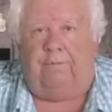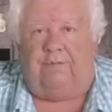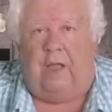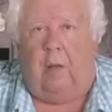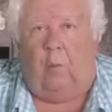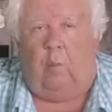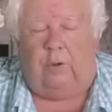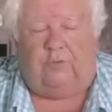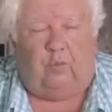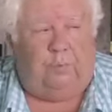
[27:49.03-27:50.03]
cell,
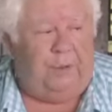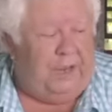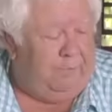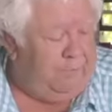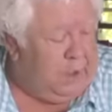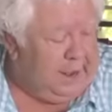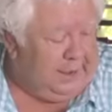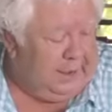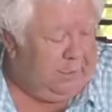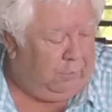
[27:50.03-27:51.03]
which would be
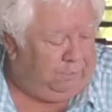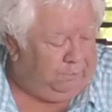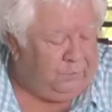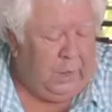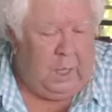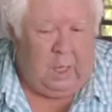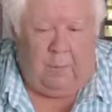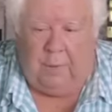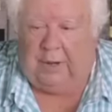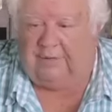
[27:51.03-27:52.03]
ideal.
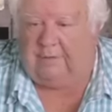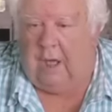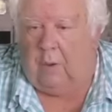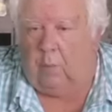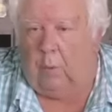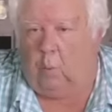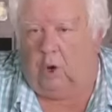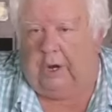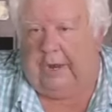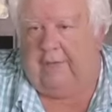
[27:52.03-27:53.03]
But it's not what
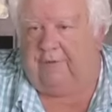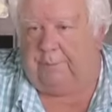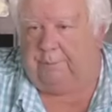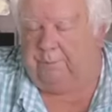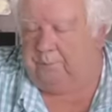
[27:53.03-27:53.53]
we're given.